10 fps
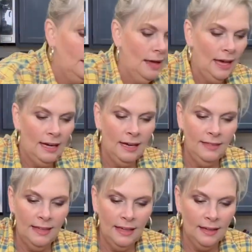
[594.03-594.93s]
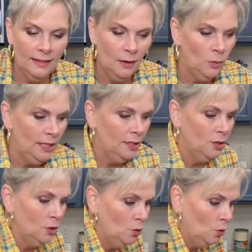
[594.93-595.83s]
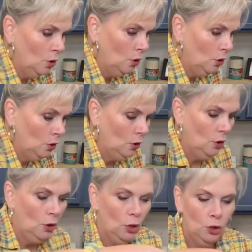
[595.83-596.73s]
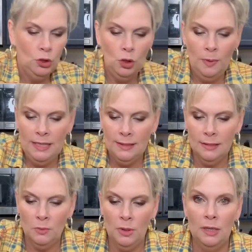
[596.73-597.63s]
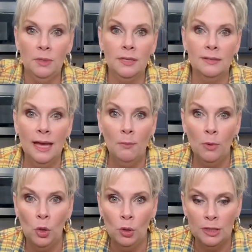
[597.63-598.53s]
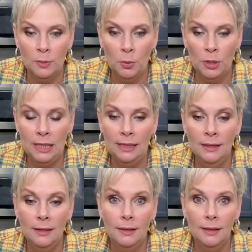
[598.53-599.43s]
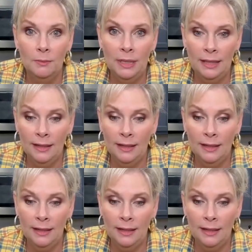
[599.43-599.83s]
And I think that we can do 2 pieces of bread because that bowl is pretty big.